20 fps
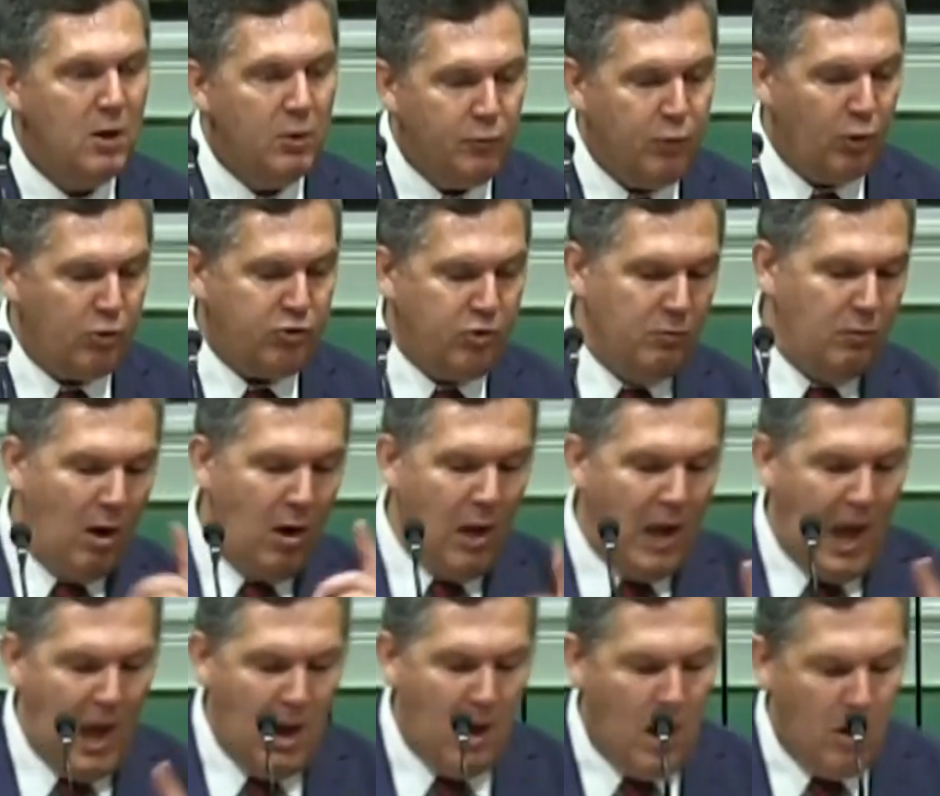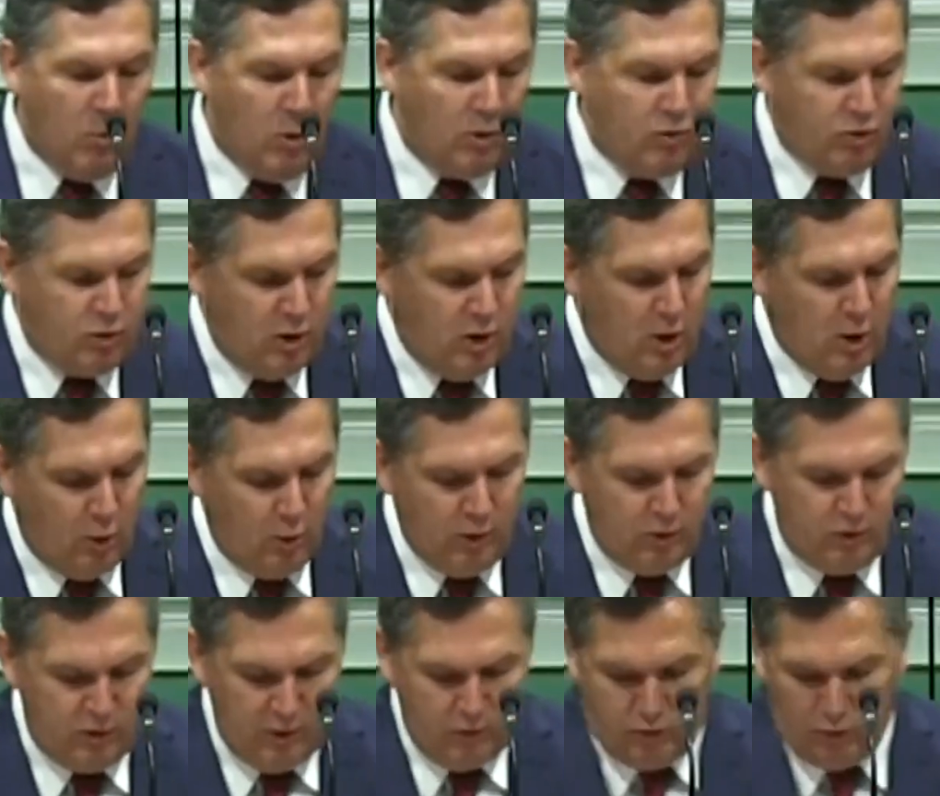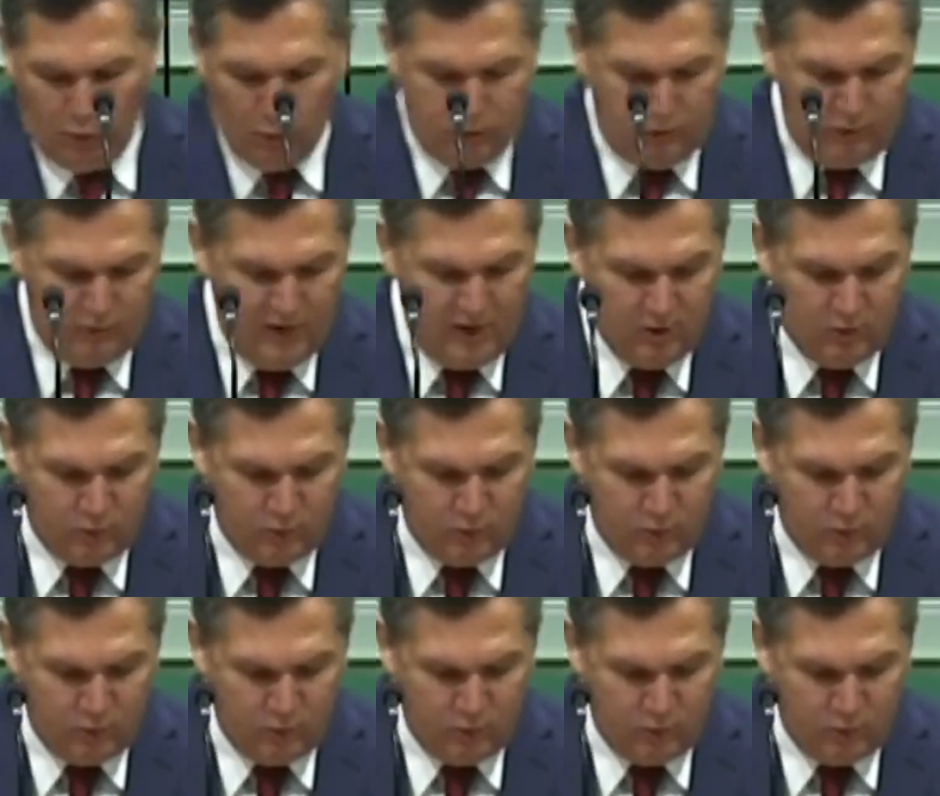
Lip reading: First of all, I want you to notice that Joseph is